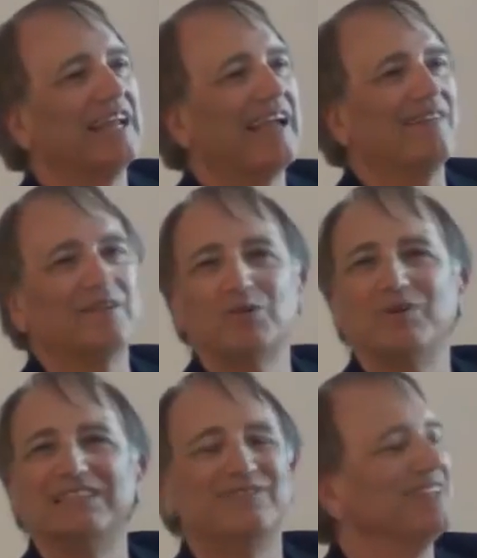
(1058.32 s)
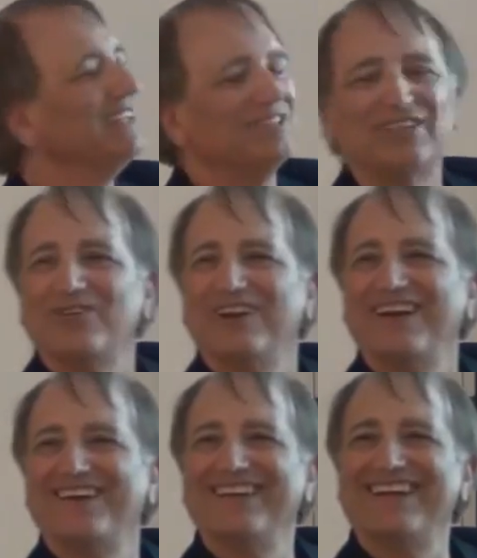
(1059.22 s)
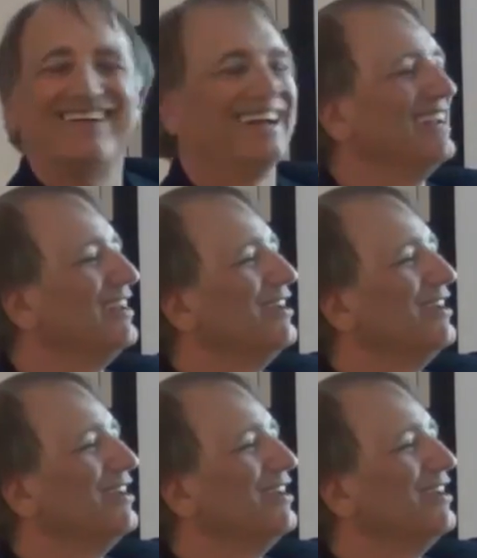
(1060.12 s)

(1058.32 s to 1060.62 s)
even have it. Nobody's even shoved it out yet, right?